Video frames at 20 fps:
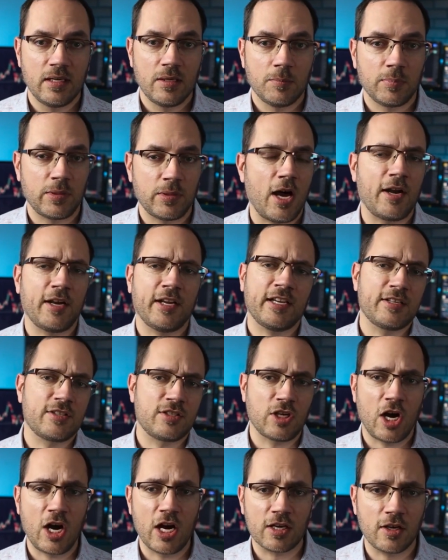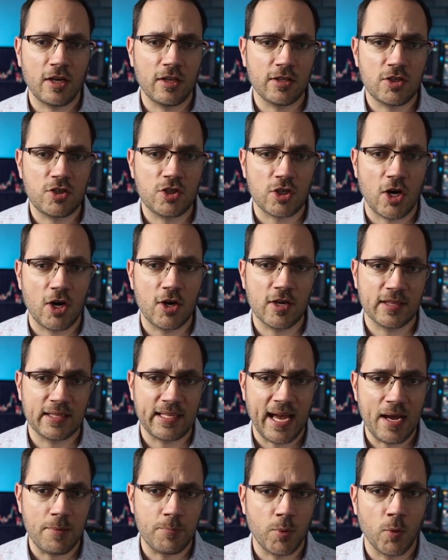plotting a dot on the chart at
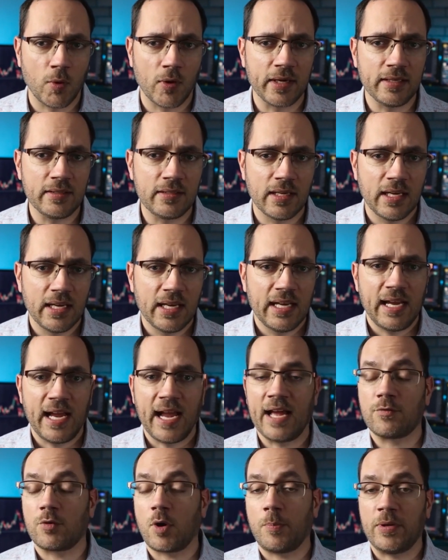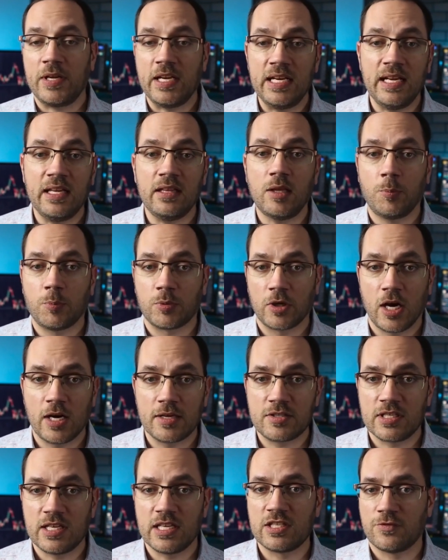that point, and repeating the
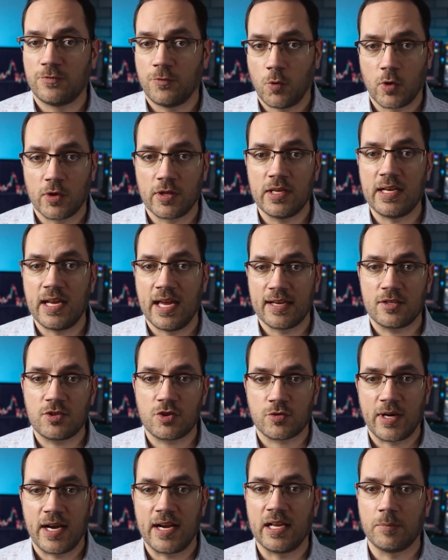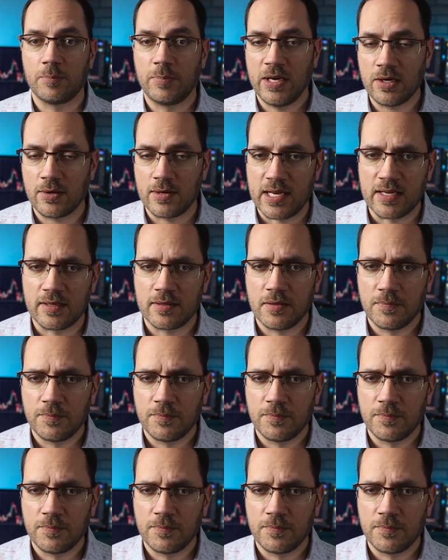process for the next trading period.